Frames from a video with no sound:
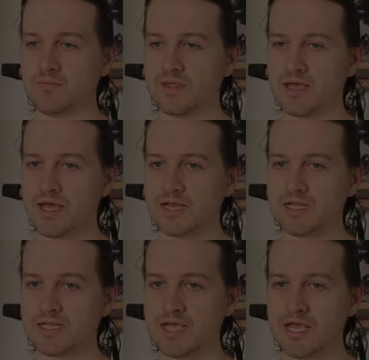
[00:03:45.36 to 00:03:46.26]
they're
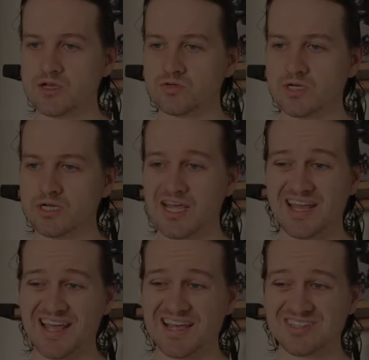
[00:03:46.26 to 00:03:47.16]
adding the Android
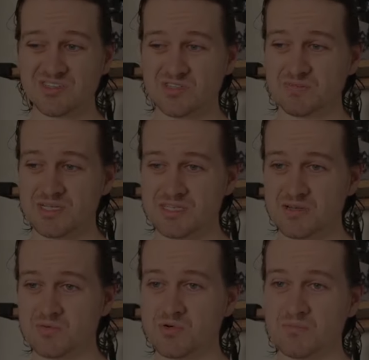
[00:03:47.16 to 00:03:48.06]
and that has a
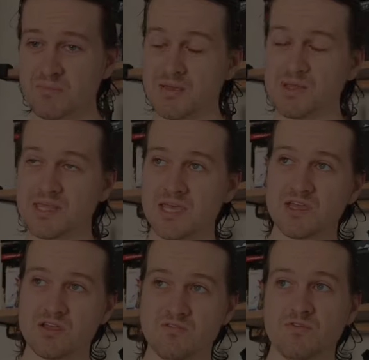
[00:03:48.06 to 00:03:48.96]
USB-C port, maybe they
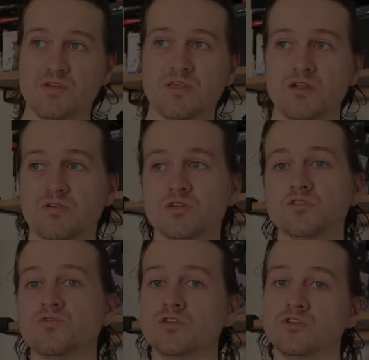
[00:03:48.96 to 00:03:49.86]
can convert that across
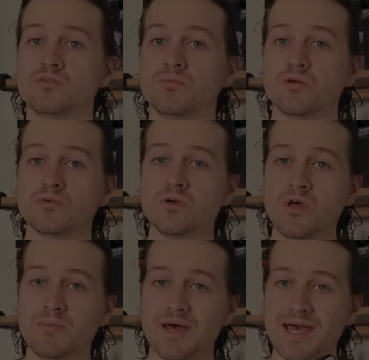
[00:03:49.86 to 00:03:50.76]
for a new model.
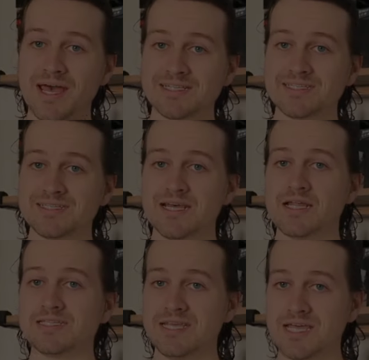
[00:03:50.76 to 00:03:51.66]
But as it
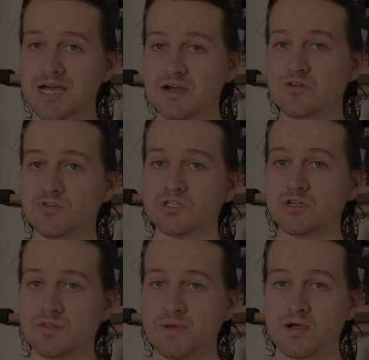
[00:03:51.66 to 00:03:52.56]
stands, the current version
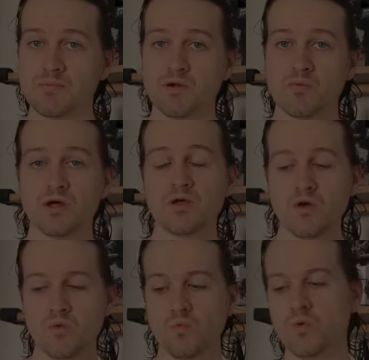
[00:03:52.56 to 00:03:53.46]
of the Backbone One
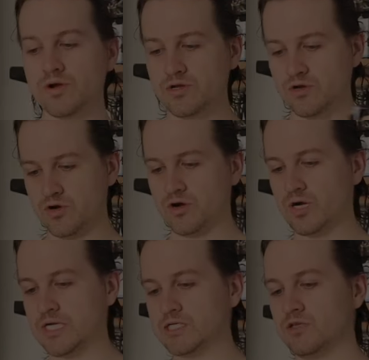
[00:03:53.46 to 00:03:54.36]
won't go
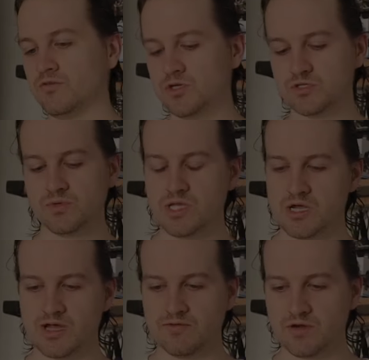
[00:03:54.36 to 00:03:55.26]
into the future with the
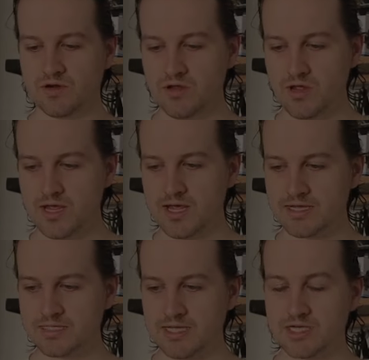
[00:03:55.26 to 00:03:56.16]
iPhone
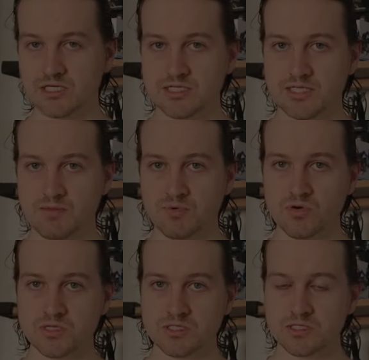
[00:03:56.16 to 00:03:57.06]
as they adjust their
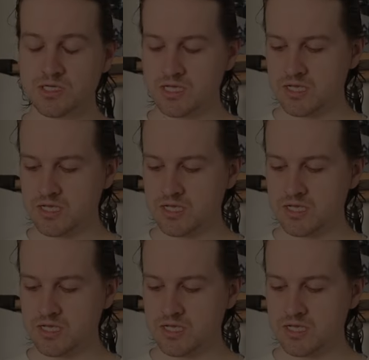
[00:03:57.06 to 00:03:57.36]
ports.